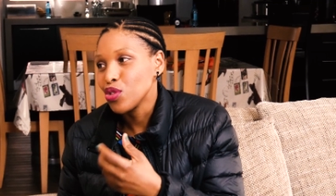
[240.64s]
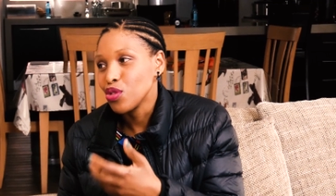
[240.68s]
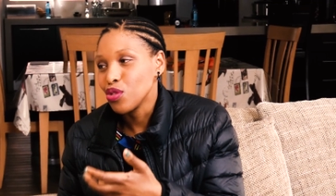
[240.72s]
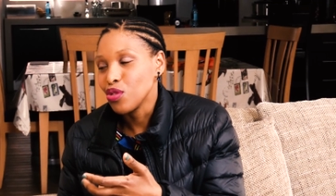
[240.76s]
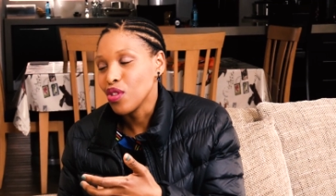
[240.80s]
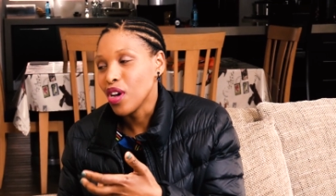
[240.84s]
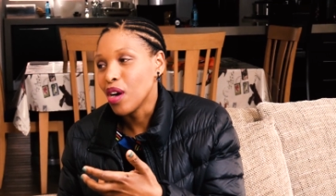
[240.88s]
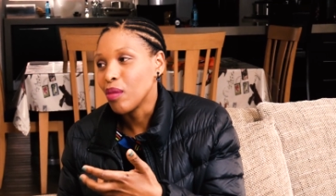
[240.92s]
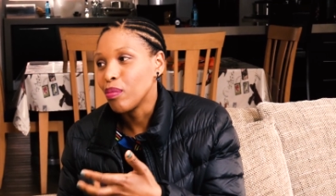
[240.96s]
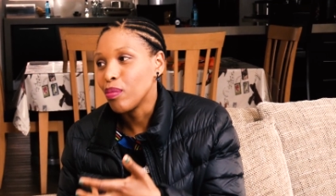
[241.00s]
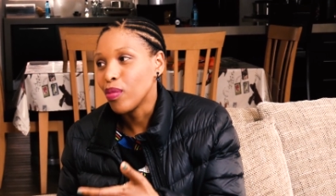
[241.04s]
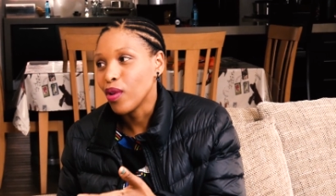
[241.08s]

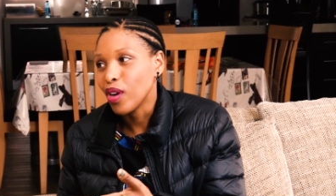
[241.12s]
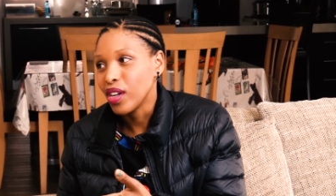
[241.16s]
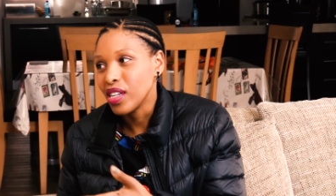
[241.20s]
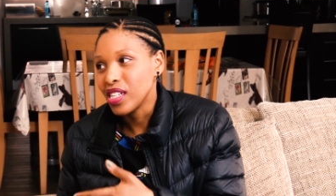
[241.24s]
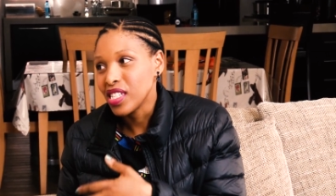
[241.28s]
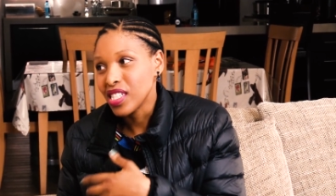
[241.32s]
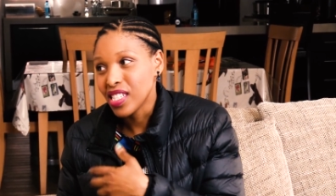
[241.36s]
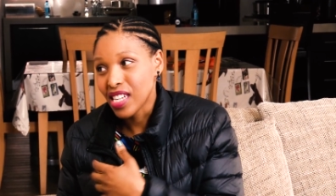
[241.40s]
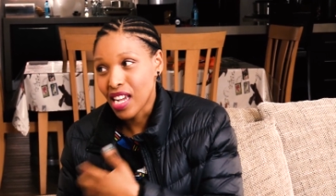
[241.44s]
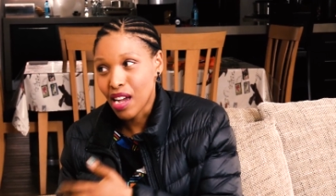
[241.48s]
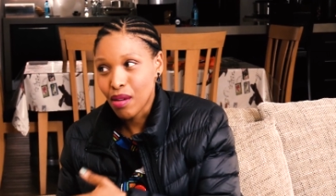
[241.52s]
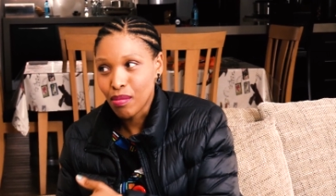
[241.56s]
to
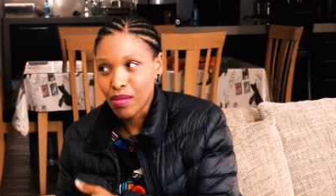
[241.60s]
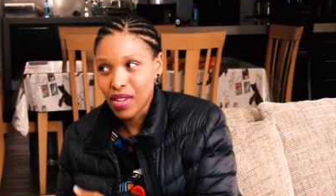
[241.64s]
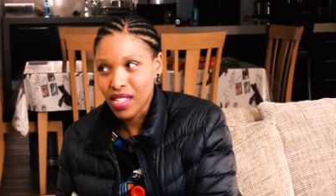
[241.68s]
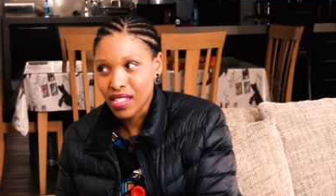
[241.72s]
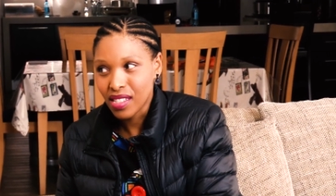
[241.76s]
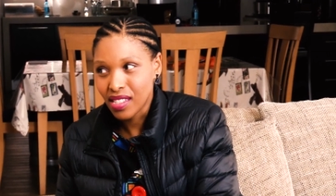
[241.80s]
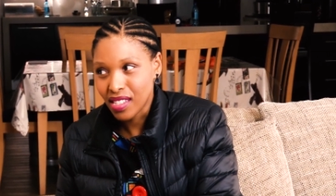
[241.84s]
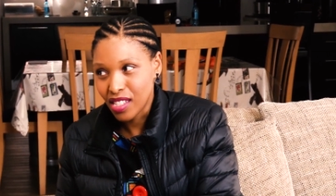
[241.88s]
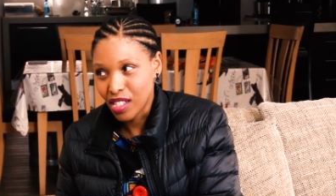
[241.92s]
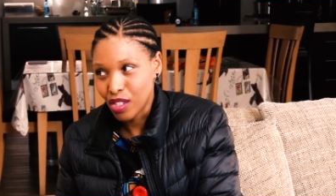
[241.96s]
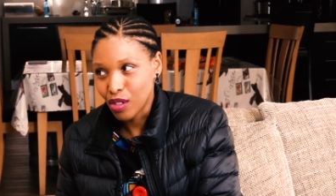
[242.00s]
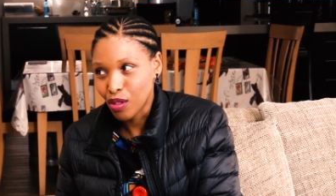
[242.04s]
abolish
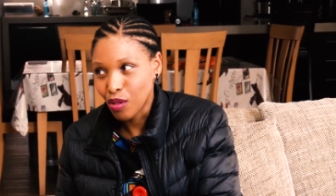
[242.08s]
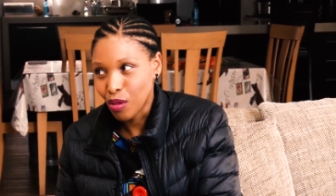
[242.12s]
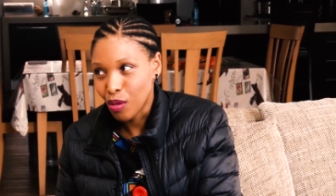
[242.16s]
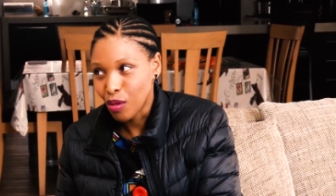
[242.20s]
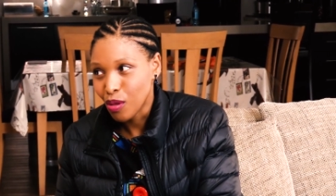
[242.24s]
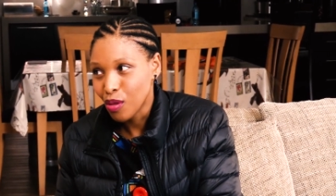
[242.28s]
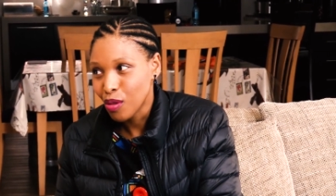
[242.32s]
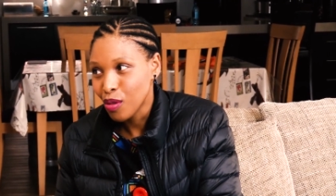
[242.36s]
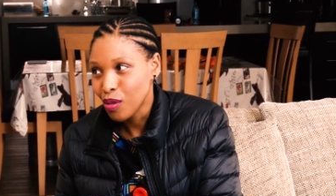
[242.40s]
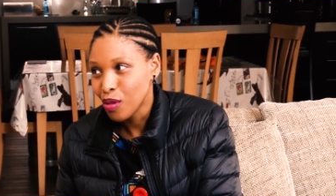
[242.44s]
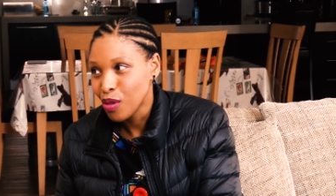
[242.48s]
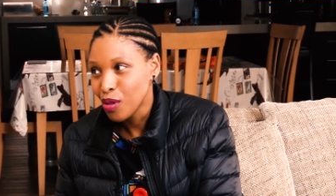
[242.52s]
amasiko.